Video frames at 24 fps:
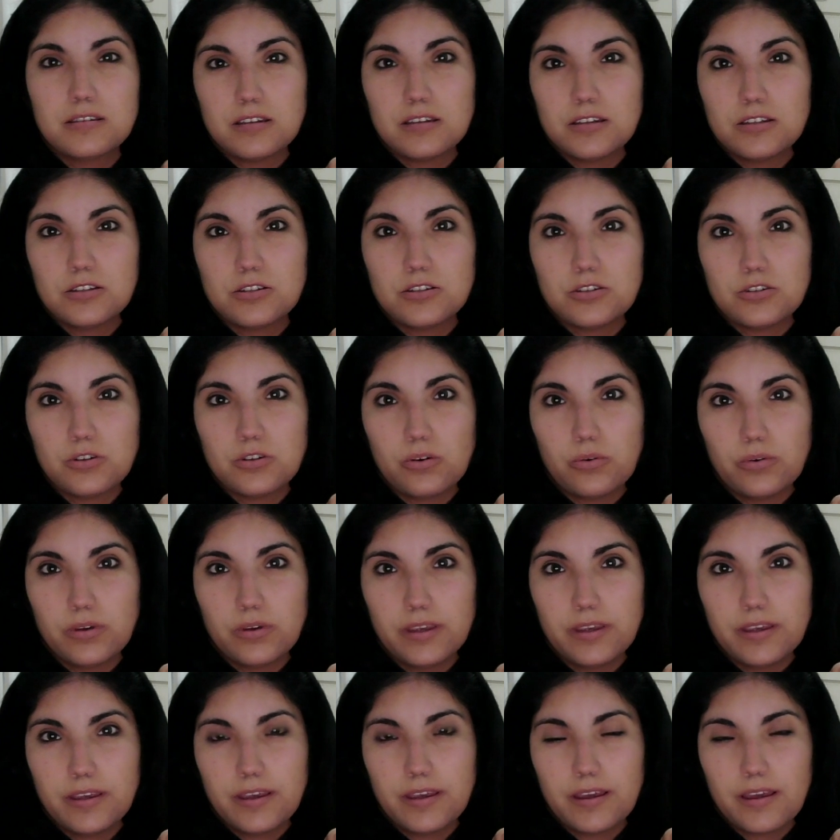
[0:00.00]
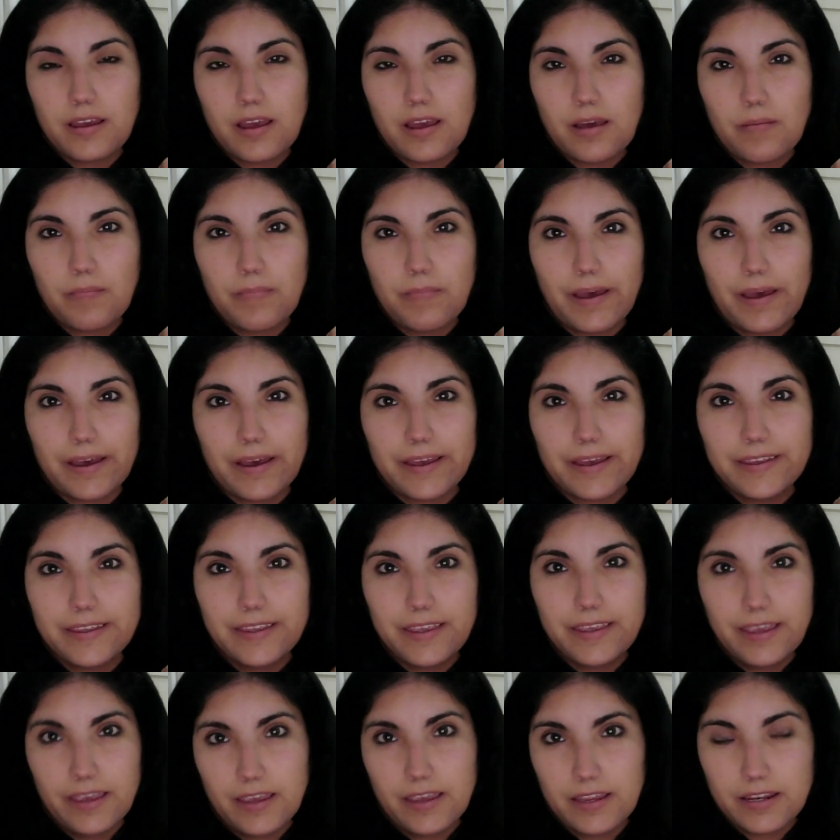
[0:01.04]
It's Joey. I'm back
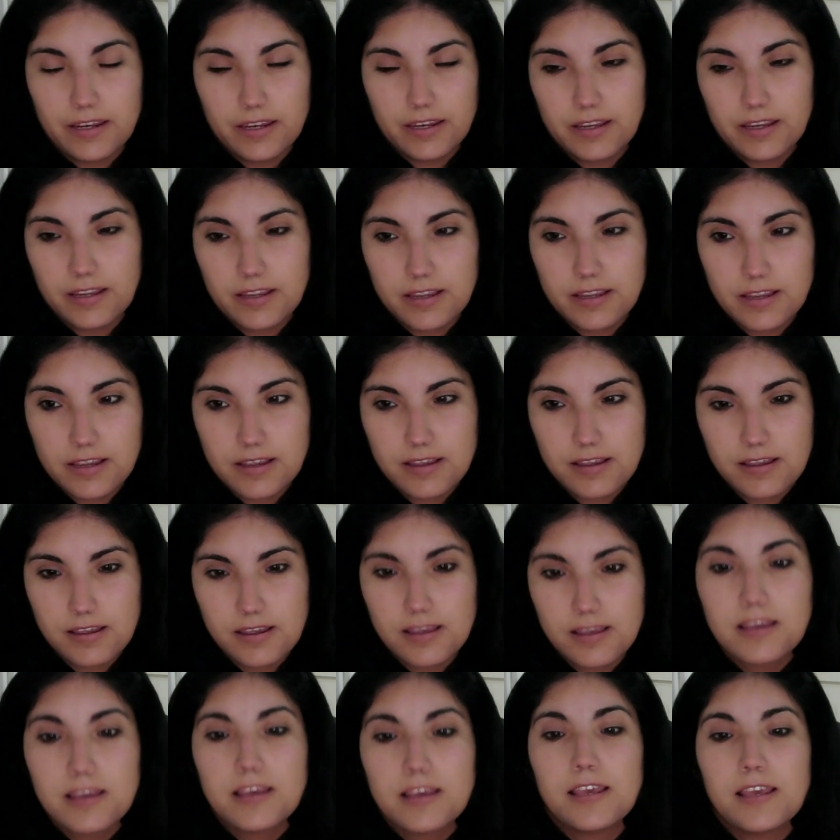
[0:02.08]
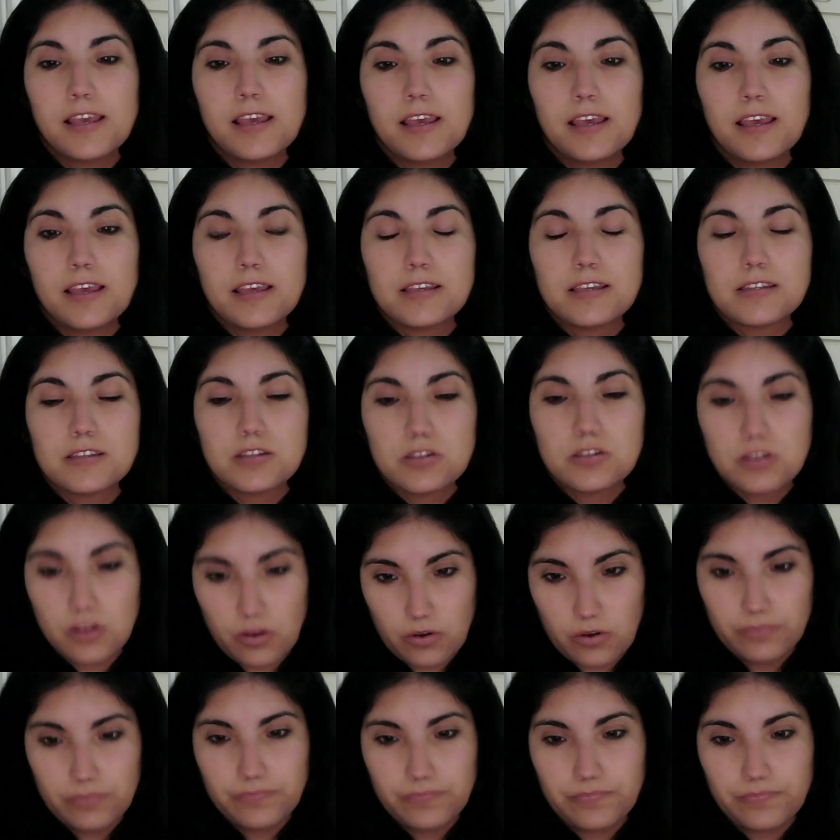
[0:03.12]
again. So,
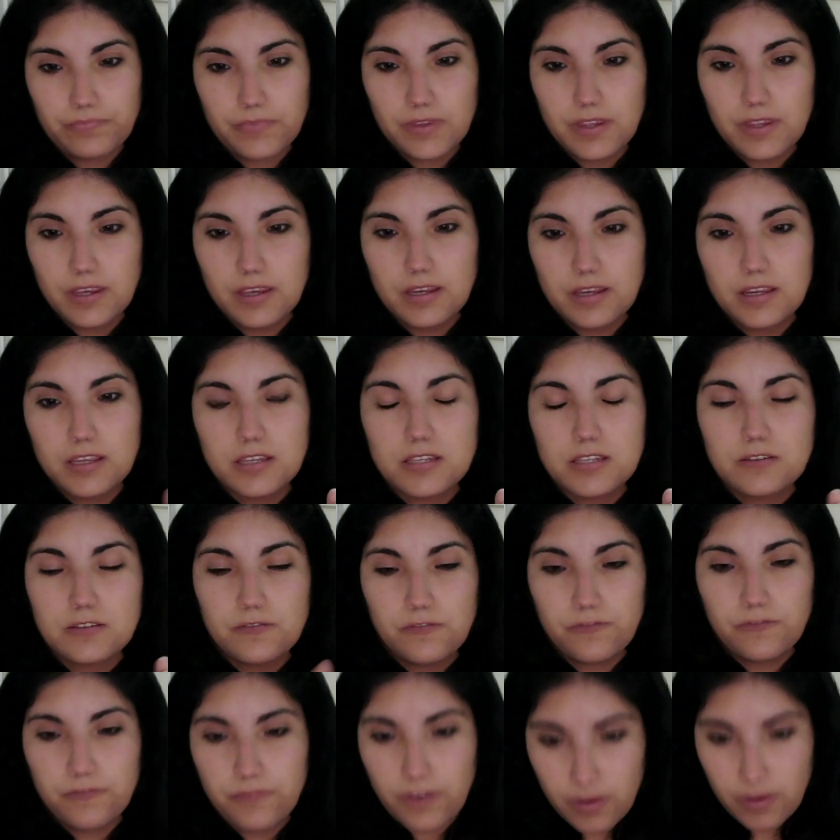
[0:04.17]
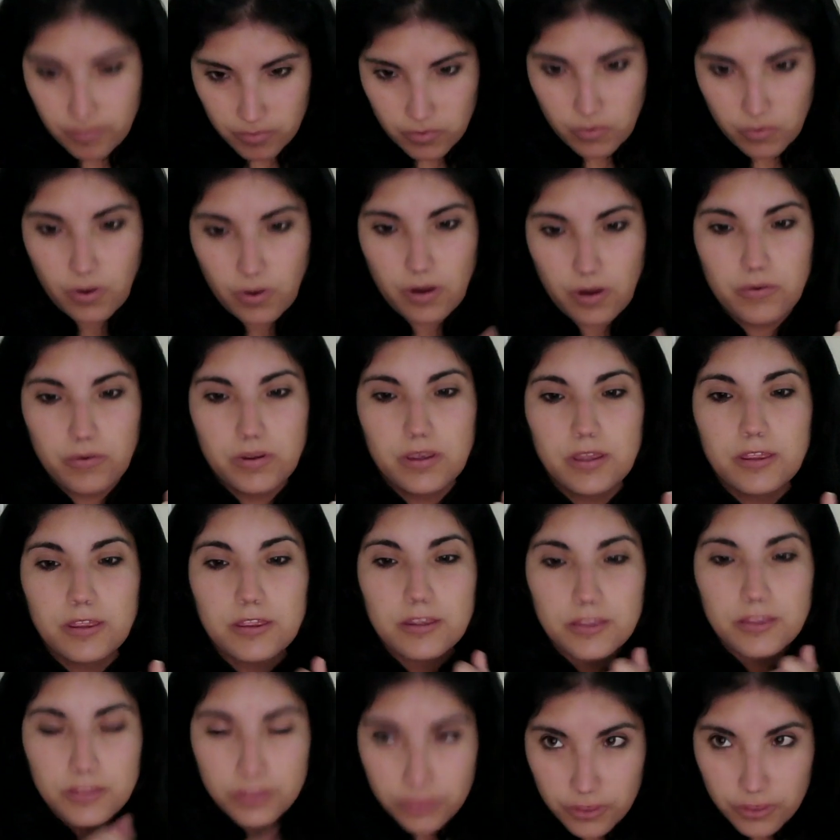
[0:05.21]
it is February the
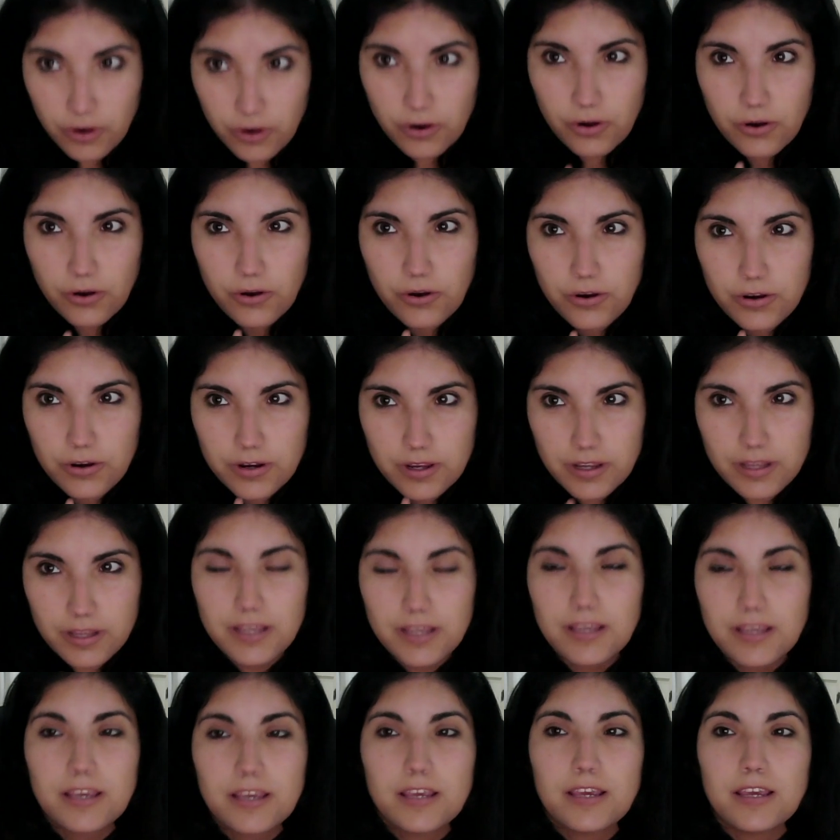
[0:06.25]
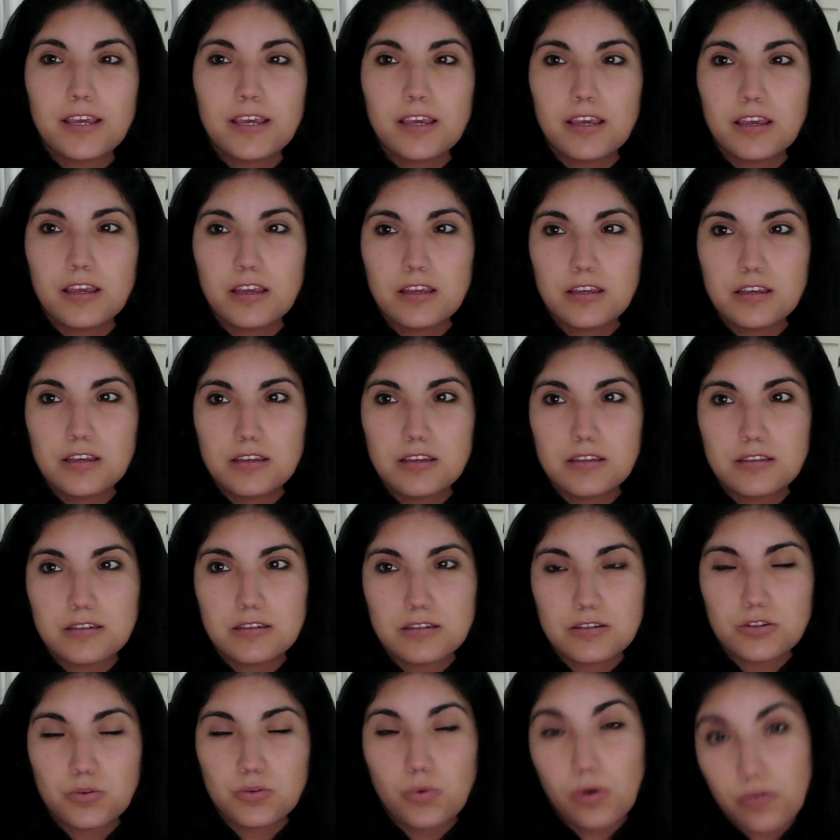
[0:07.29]
3rd. It's
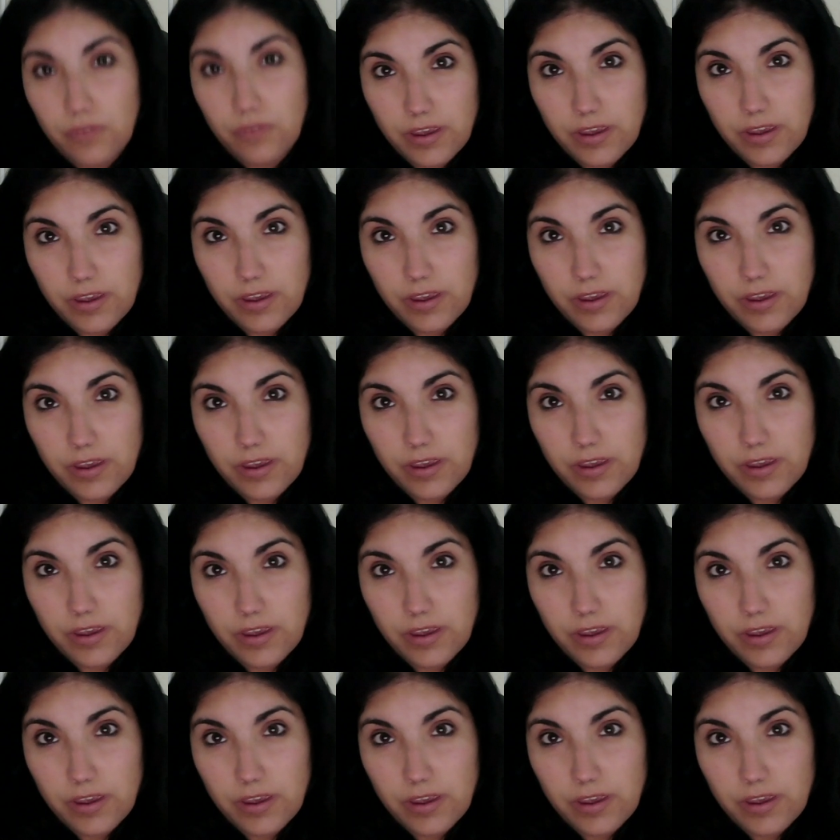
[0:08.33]
12 a.m.